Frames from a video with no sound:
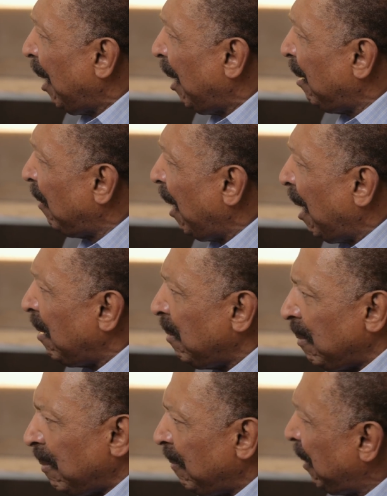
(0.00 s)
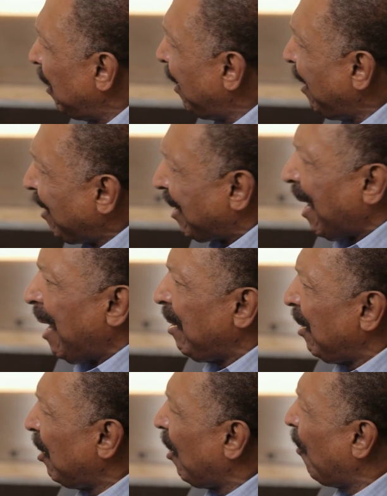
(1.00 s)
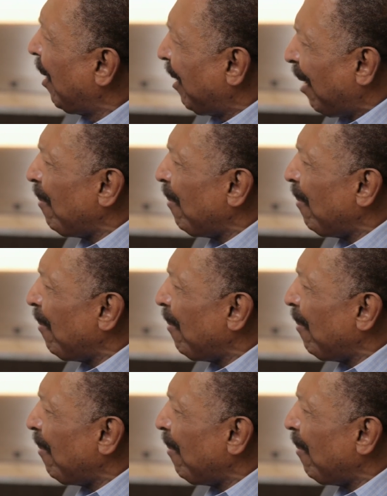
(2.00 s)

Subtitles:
And he's saying, you know what,